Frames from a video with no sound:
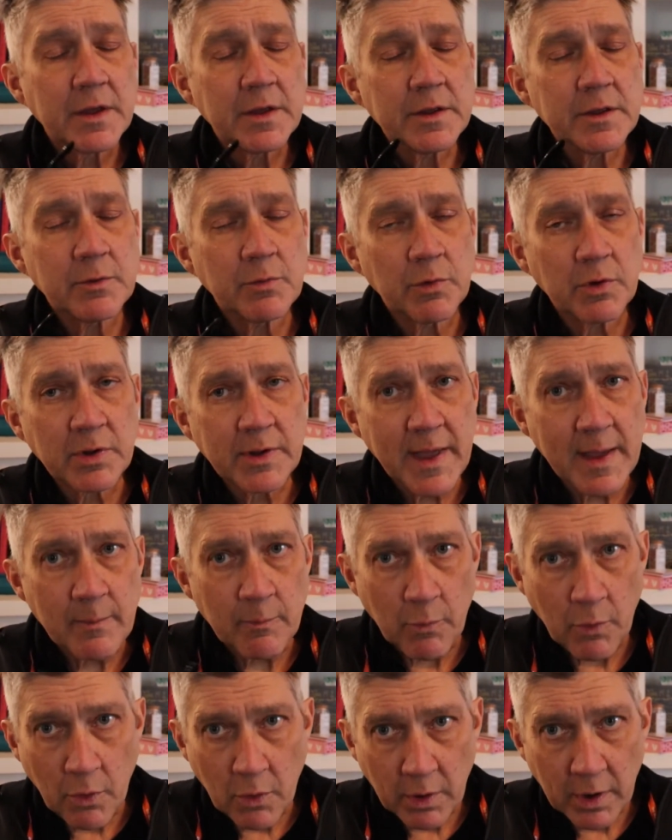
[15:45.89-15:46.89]
you will
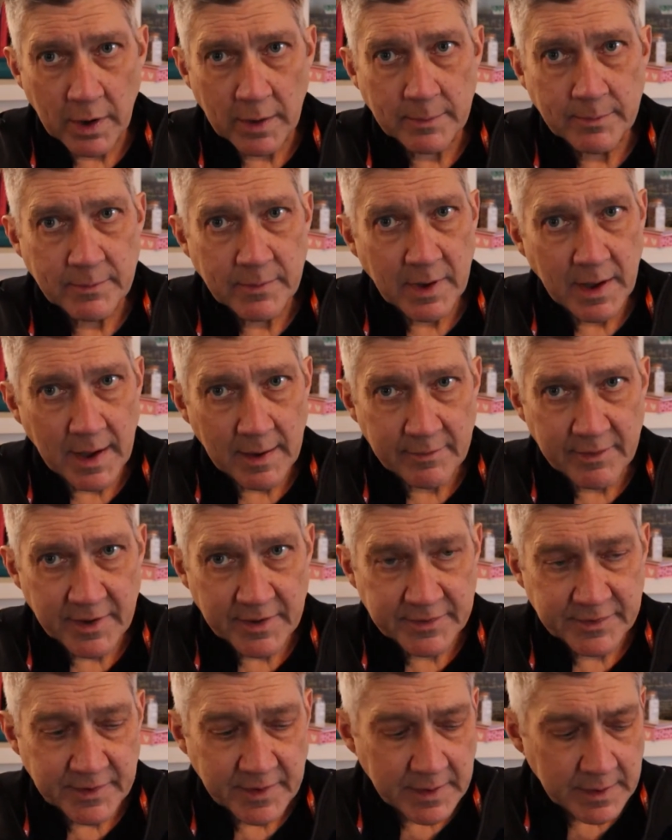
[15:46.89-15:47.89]
get more,
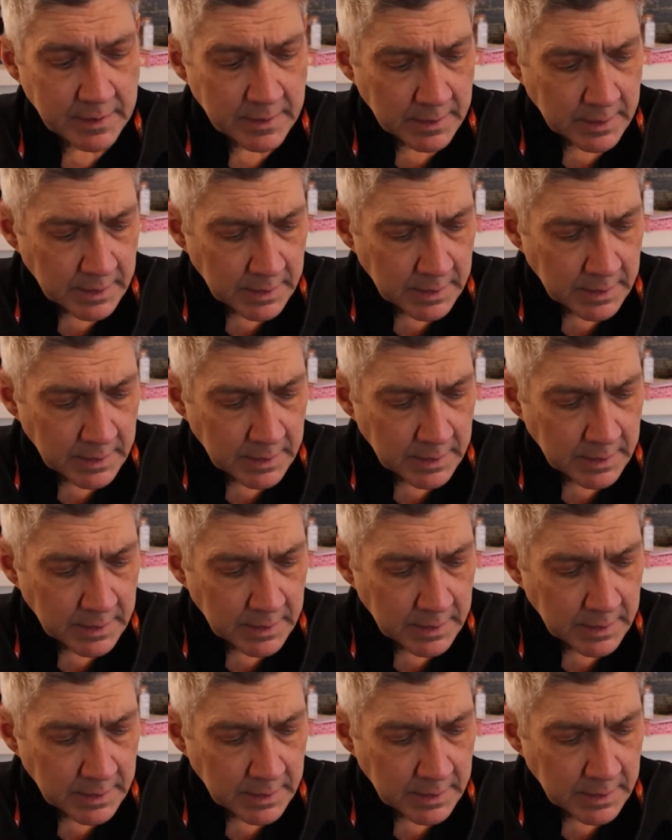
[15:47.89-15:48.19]
obviously.